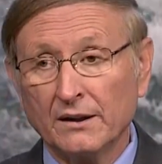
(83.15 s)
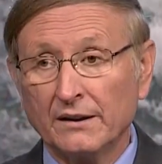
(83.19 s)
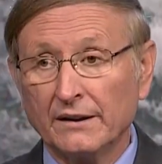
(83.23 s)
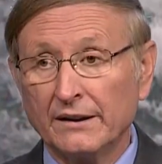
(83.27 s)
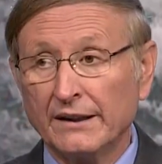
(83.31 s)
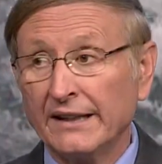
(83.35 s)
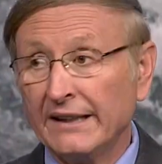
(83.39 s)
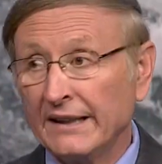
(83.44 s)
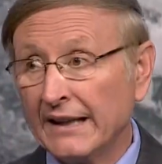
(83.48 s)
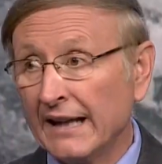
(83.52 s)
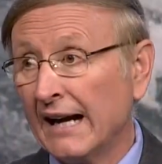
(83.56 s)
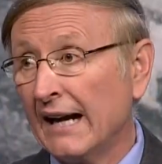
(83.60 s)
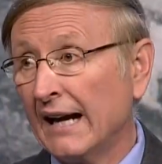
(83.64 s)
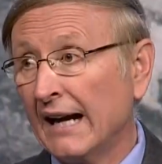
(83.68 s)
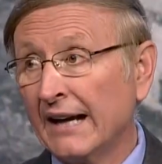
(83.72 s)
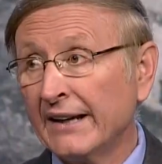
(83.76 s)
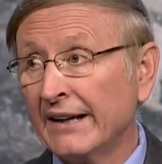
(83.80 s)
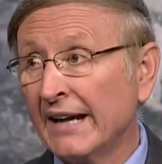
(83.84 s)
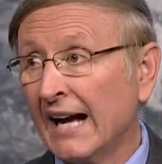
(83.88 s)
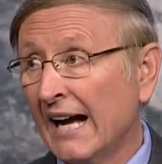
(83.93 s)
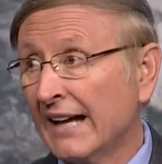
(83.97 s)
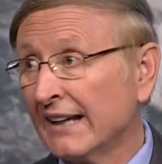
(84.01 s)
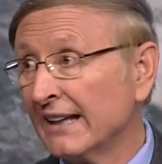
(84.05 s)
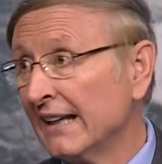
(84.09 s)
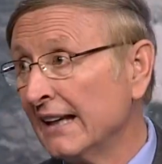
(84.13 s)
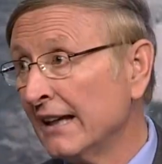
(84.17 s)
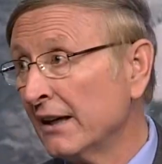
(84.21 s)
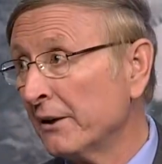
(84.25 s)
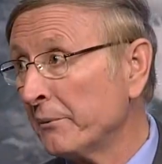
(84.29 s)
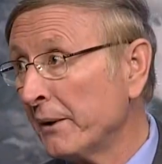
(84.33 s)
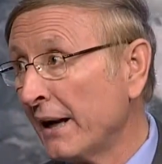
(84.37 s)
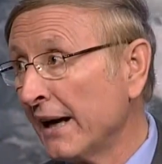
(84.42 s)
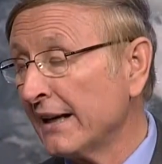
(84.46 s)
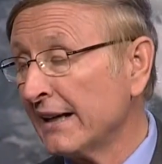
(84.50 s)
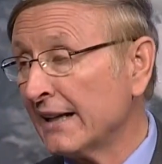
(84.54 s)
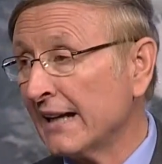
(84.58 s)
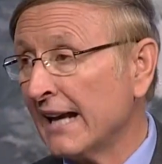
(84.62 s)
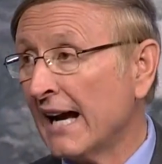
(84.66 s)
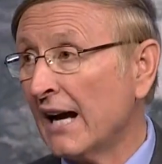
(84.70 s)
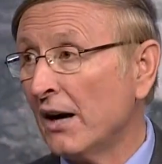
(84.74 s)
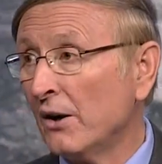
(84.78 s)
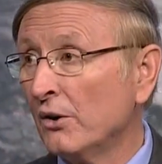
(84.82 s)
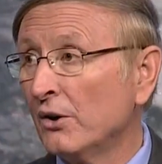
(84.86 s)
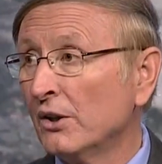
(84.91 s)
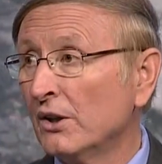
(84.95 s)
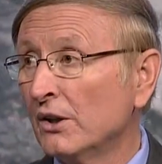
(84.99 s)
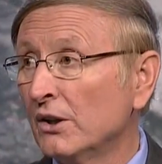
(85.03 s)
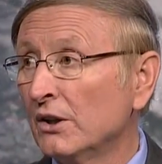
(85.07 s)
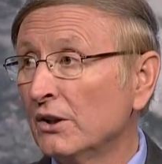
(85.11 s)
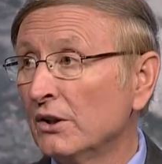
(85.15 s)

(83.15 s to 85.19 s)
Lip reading: not here right now,